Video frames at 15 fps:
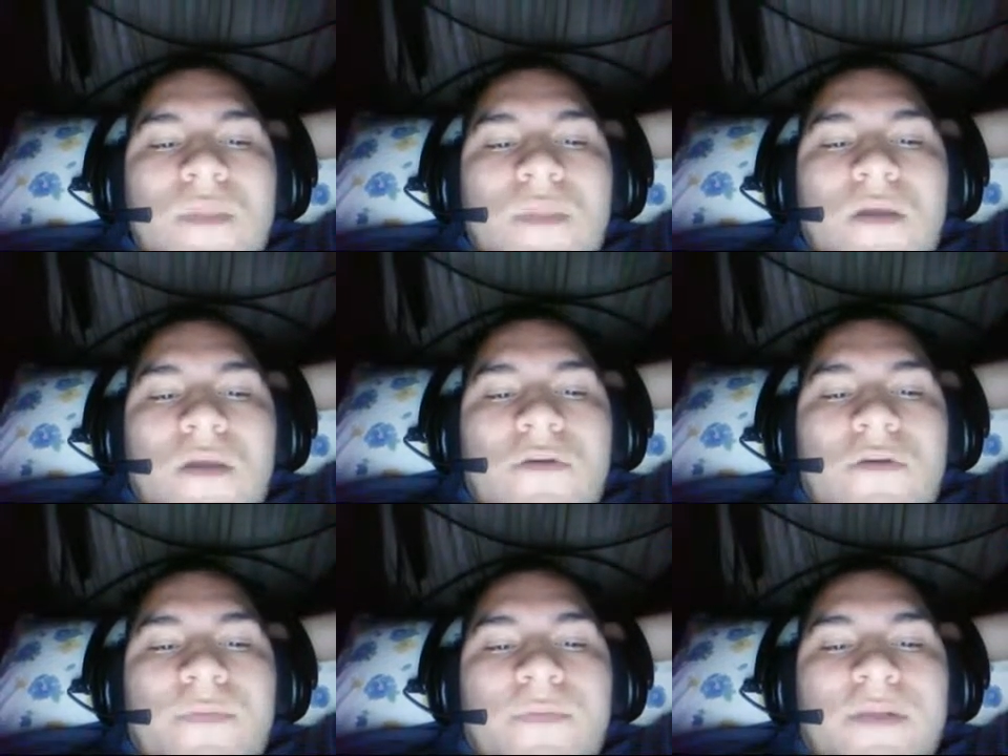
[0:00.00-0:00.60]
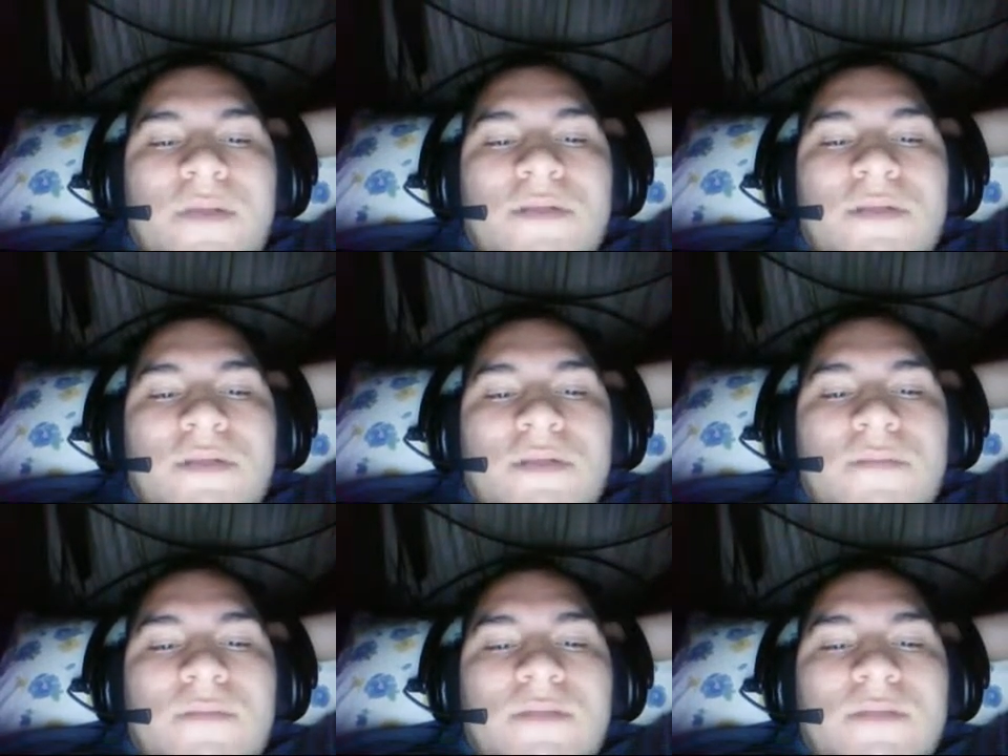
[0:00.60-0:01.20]
hope that such
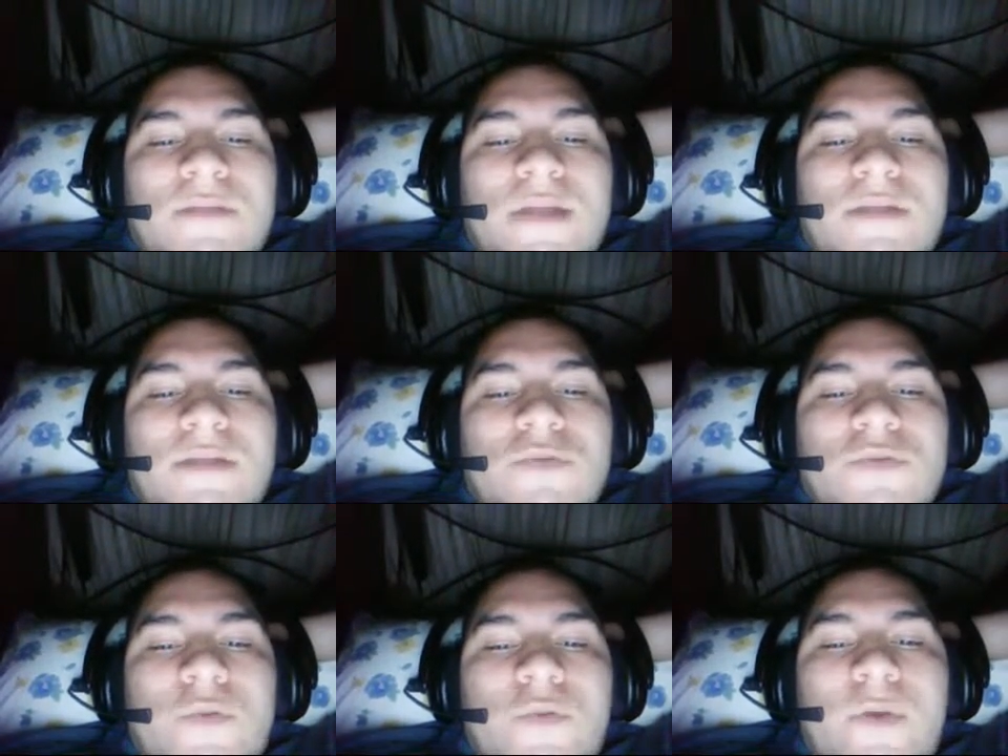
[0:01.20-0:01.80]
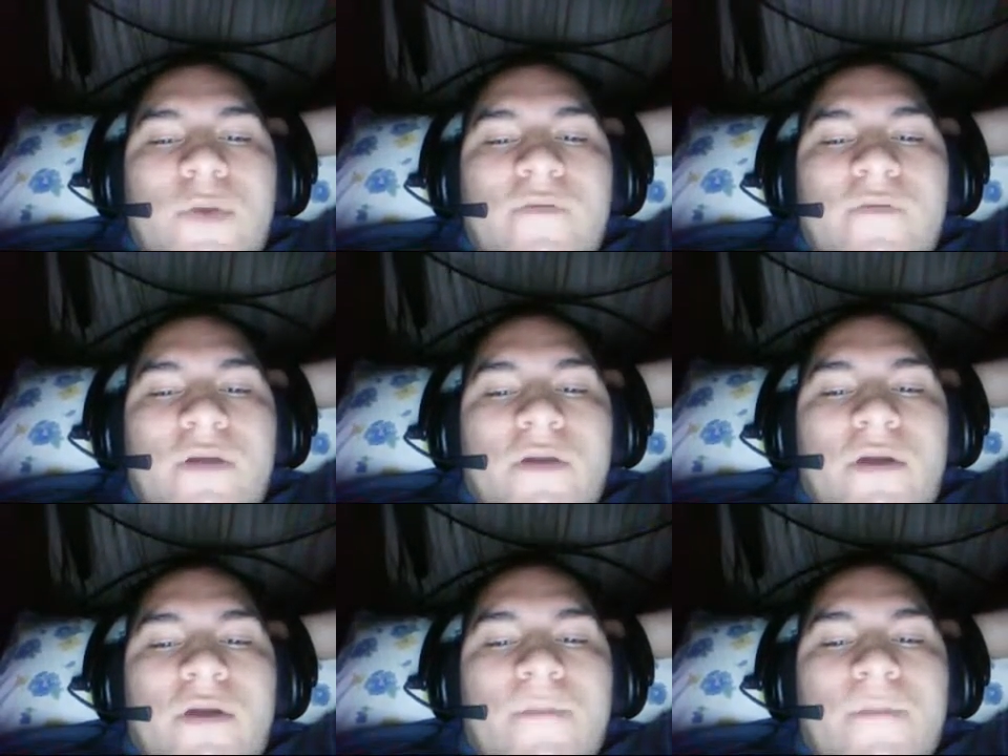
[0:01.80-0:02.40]
limitations will be
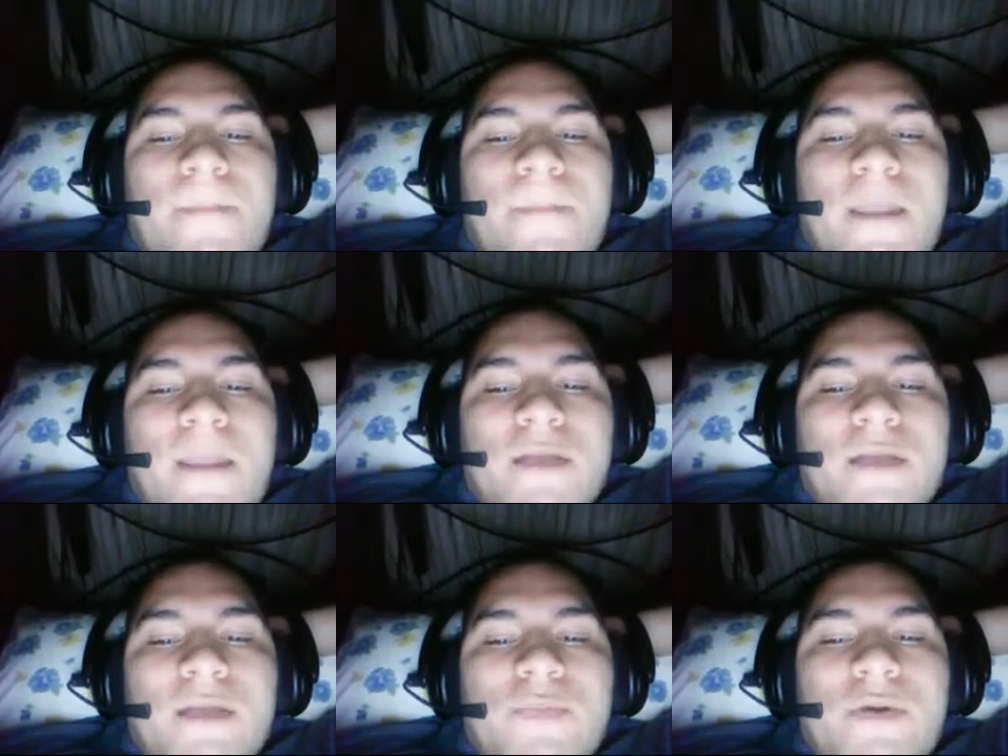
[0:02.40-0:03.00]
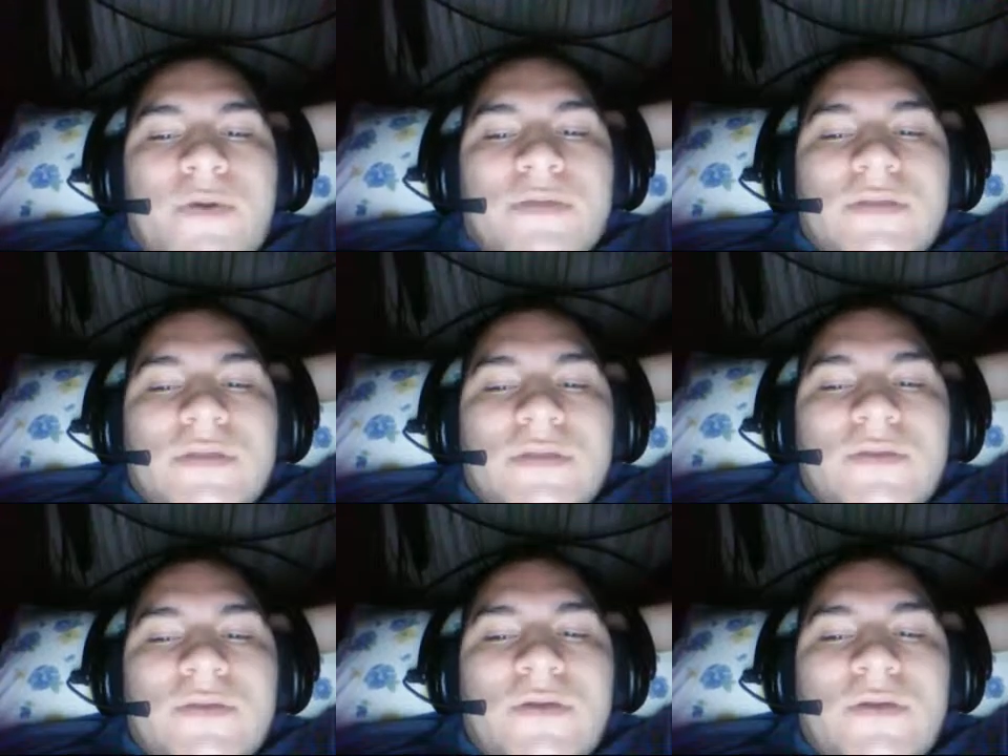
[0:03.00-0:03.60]
overcome as
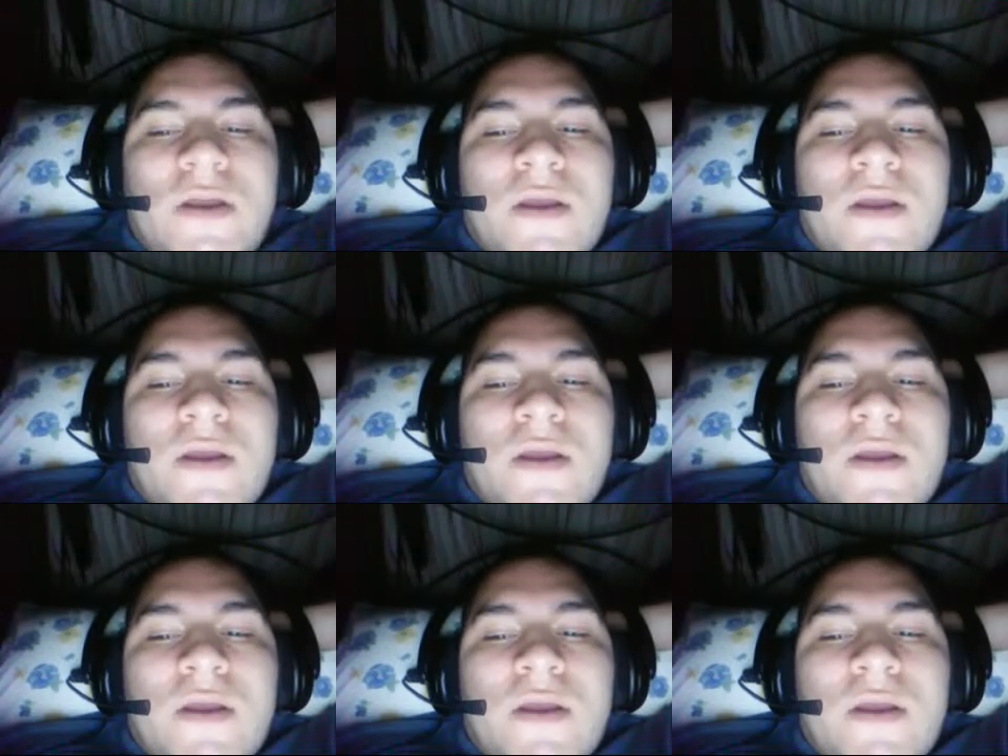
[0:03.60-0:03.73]
processor,